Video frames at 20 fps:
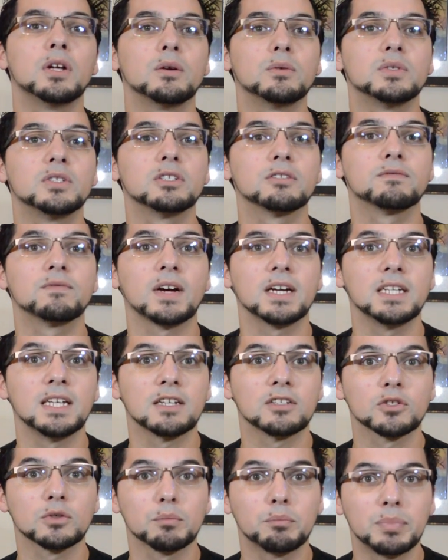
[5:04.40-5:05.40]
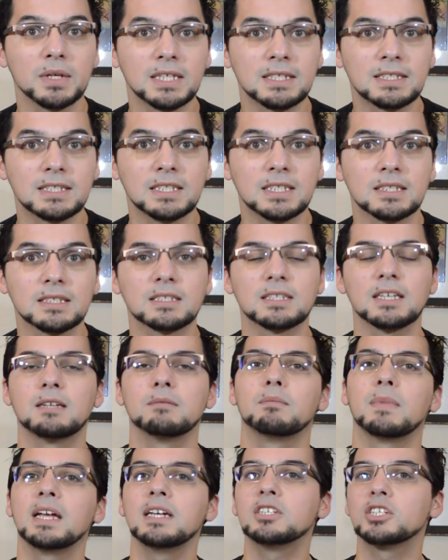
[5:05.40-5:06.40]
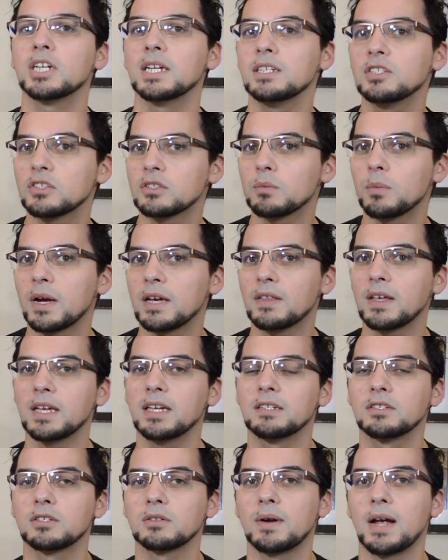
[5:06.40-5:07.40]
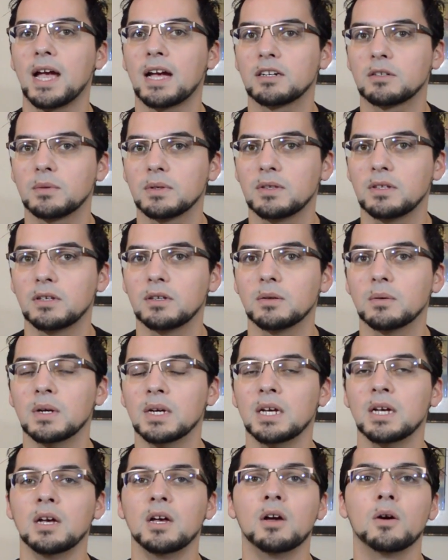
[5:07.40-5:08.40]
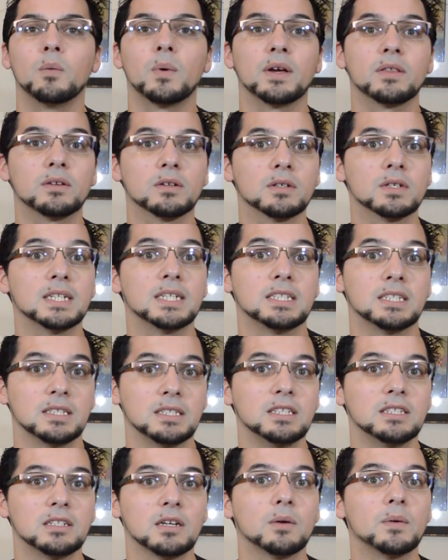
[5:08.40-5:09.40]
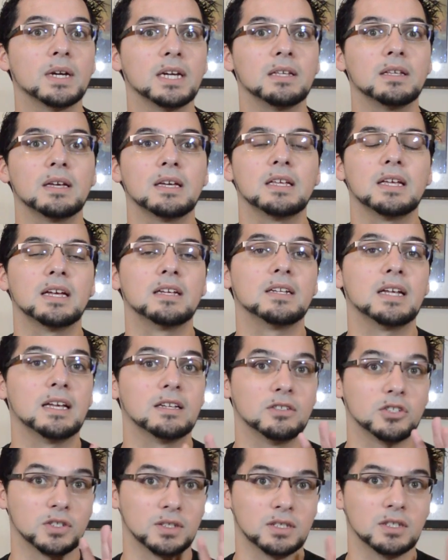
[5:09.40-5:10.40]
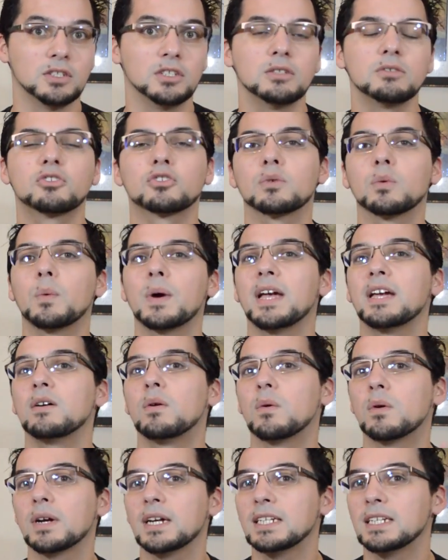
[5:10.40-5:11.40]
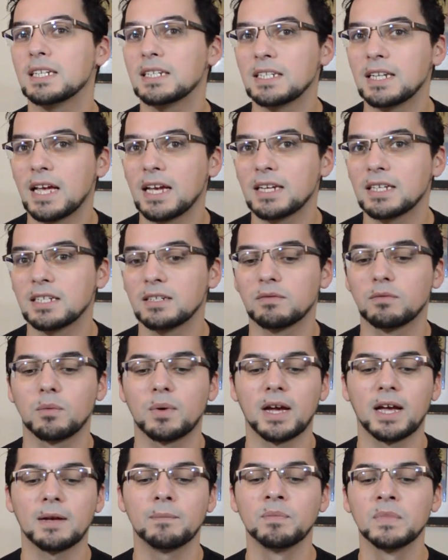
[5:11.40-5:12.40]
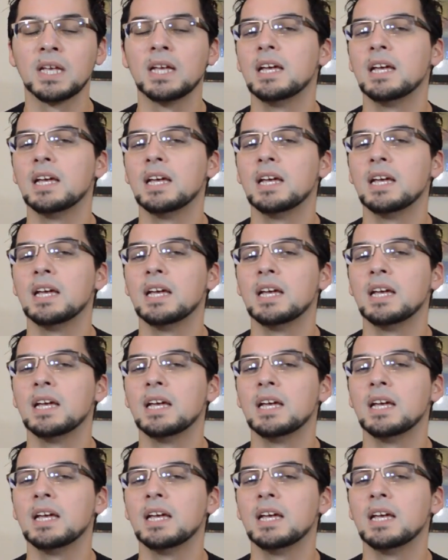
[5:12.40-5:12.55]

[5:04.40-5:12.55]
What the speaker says: knows your financial business. It may change the way they interact with you, whether in just a neutral way or in a negative way.